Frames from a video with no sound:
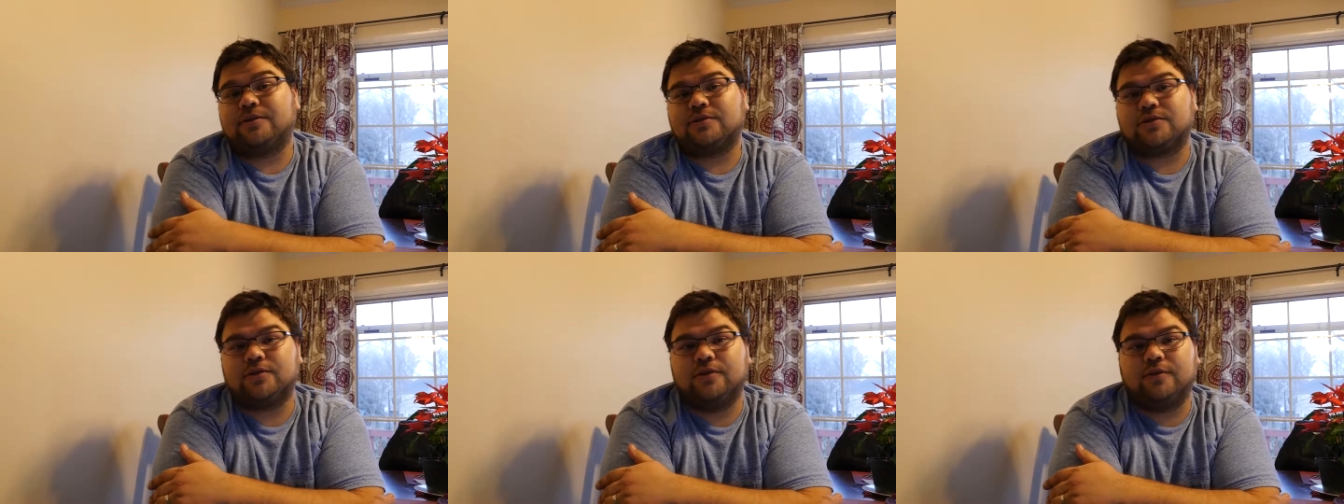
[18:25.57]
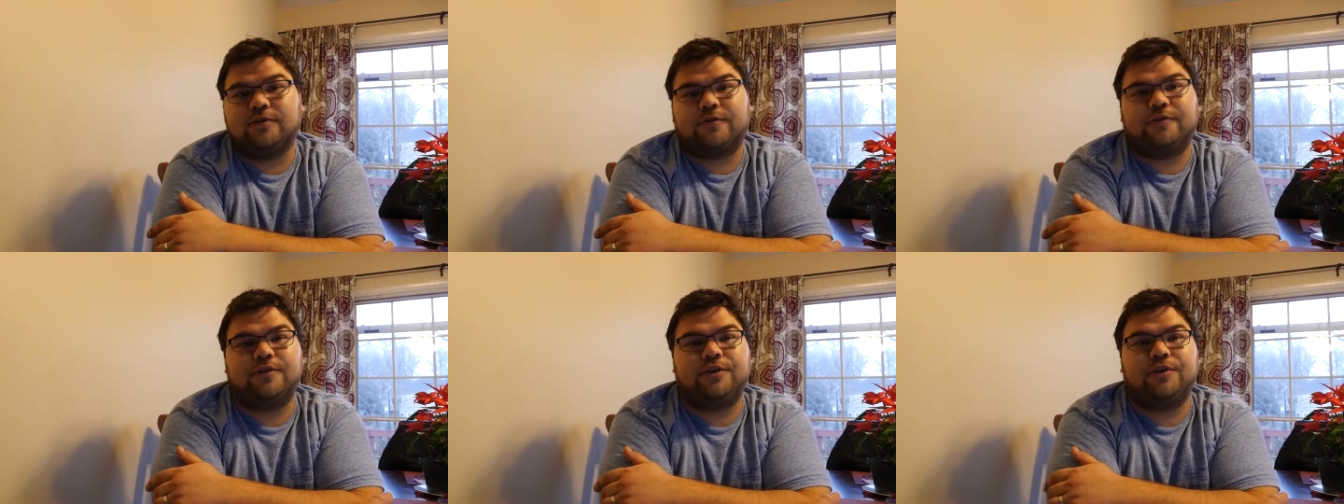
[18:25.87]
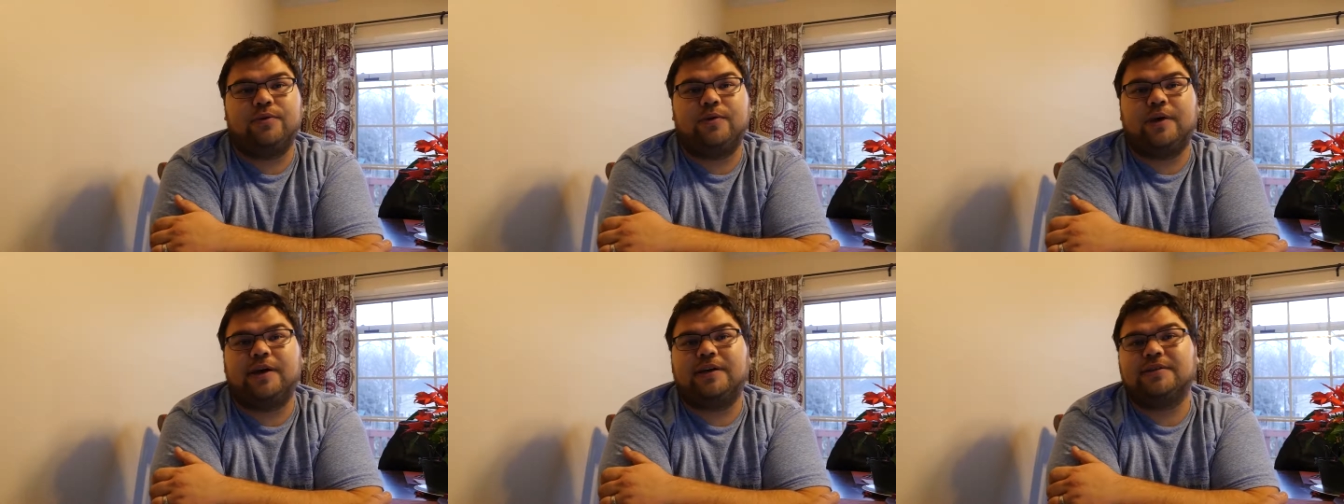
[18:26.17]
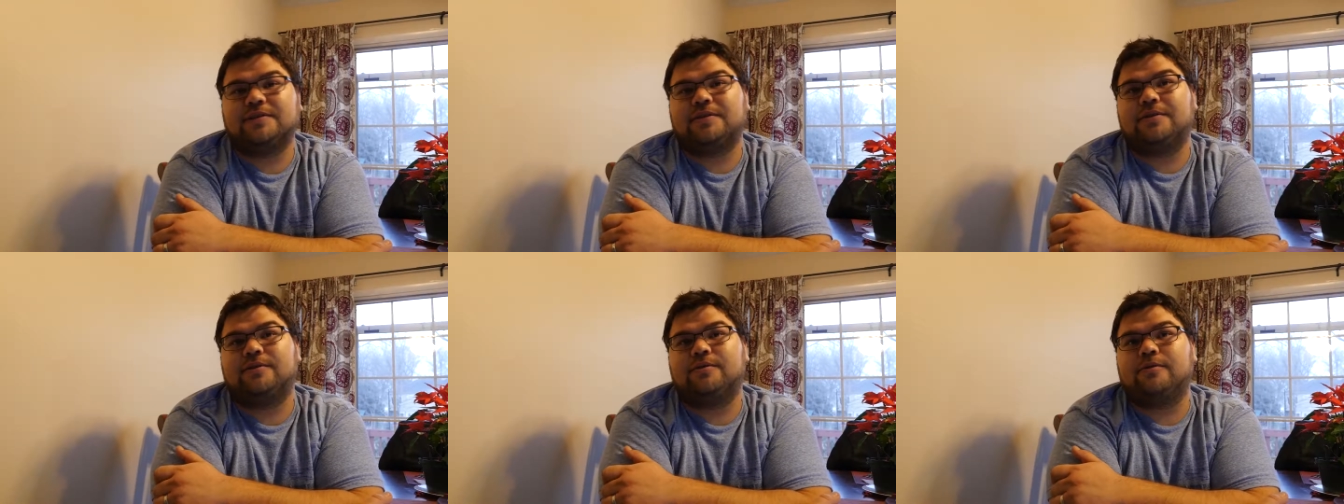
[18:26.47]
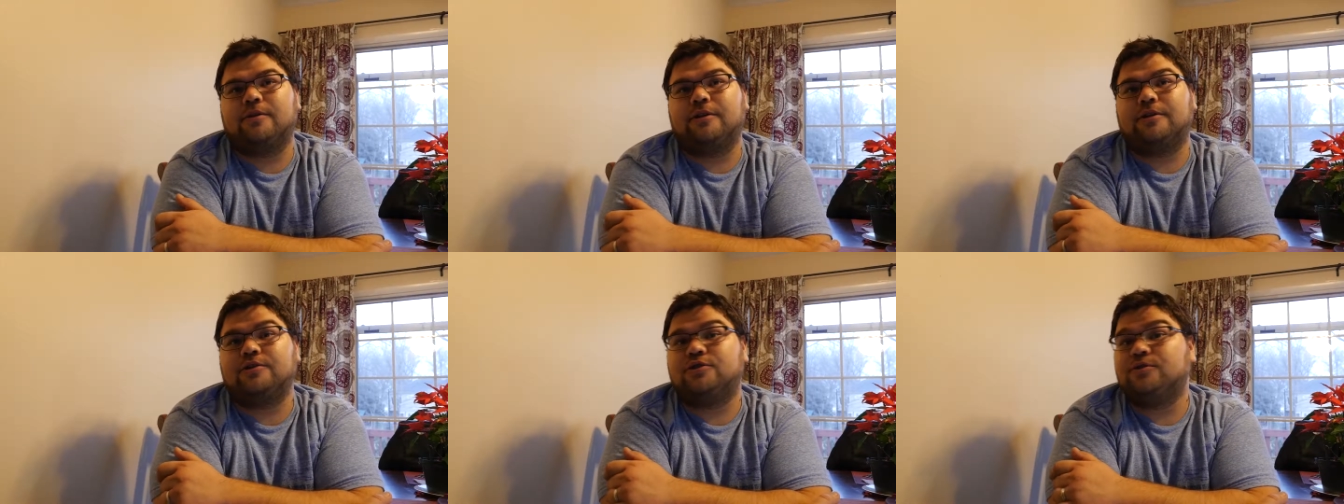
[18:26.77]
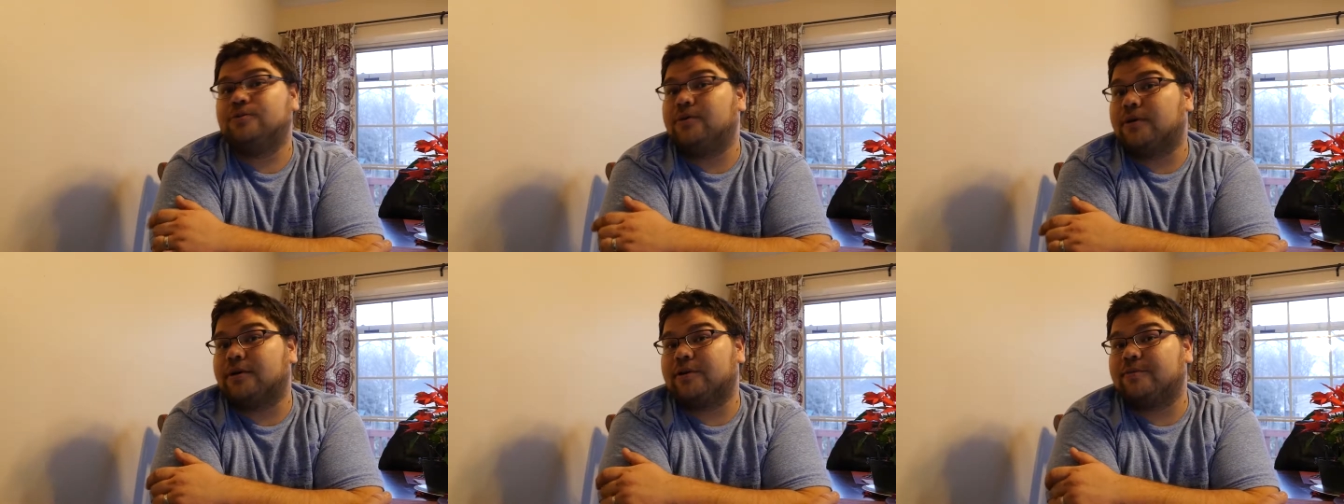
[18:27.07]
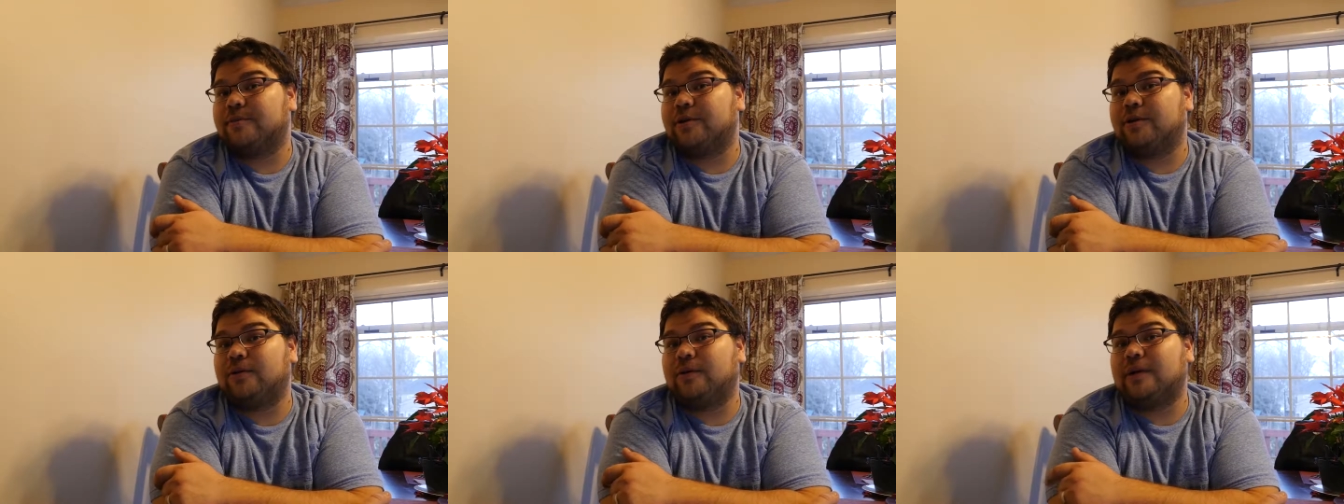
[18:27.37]
So for you guys that are running 200
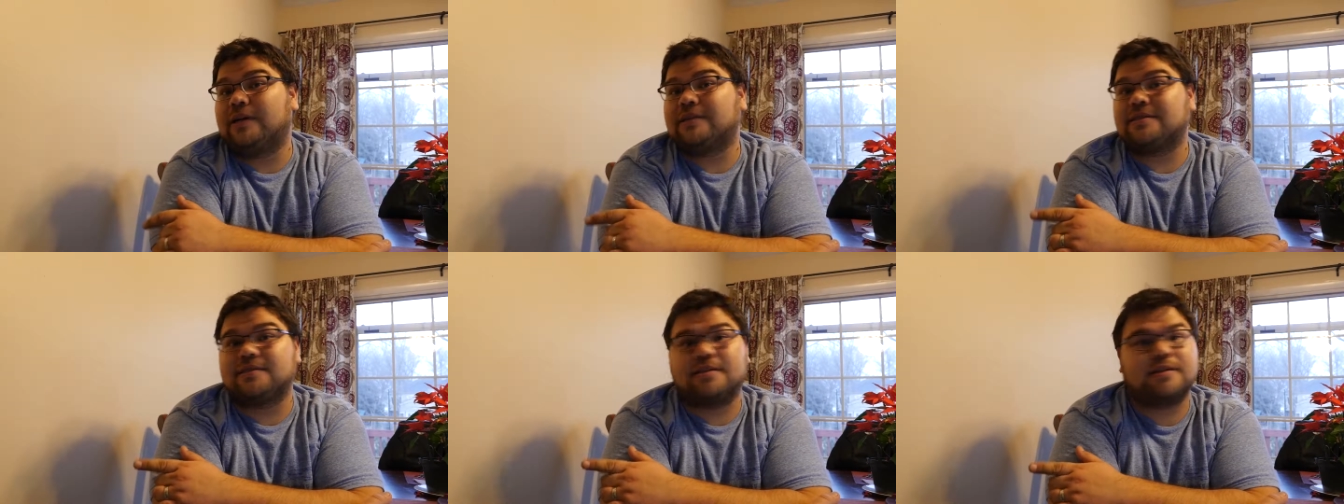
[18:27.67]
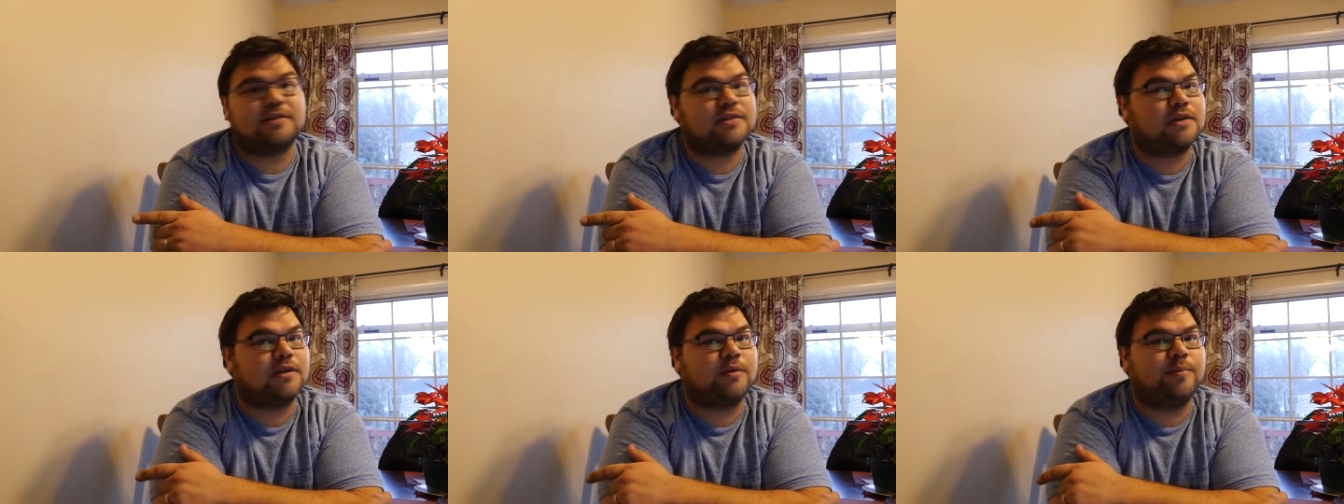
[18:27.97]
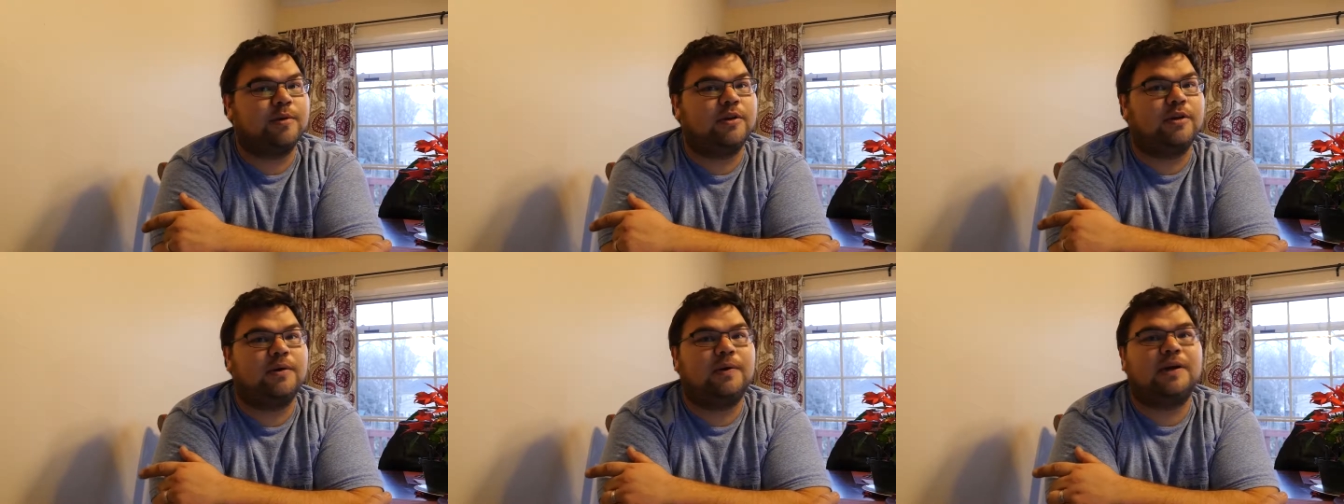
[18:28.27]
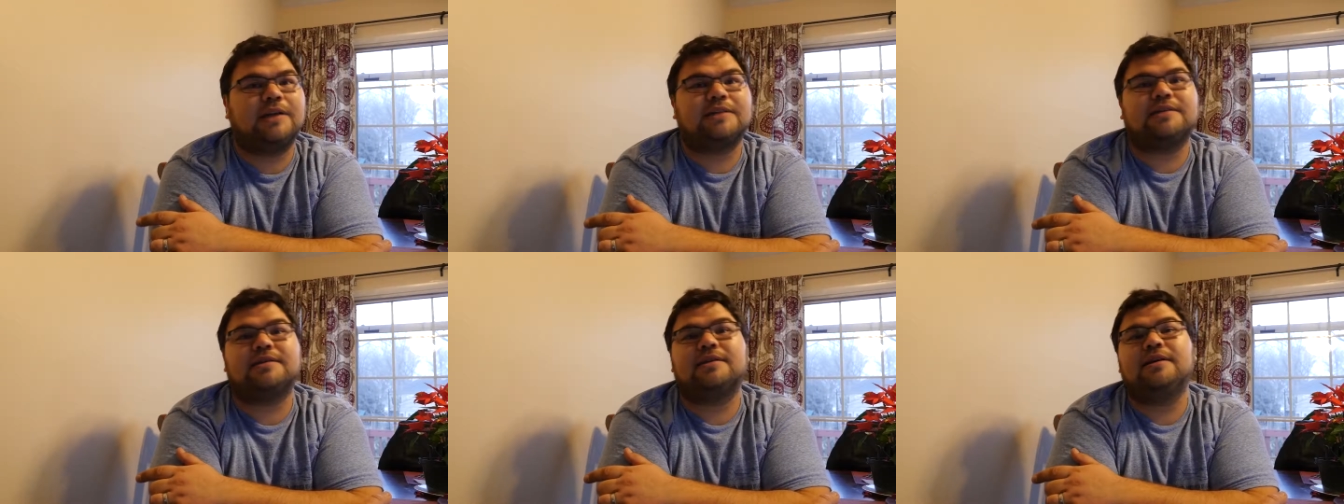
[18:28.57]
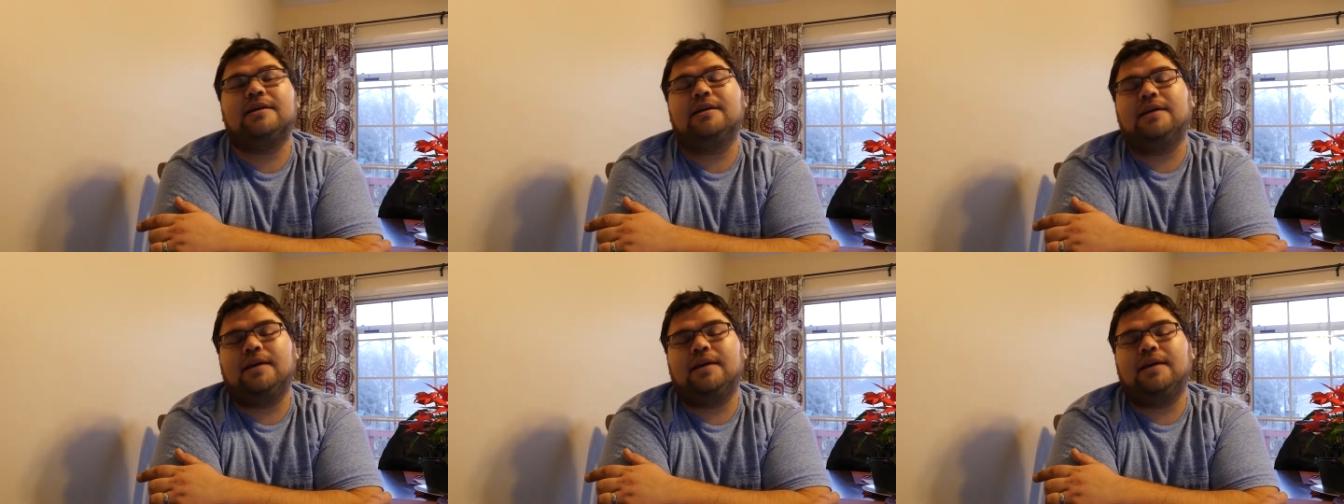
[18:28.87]
milliwatts, 600 milliwatts,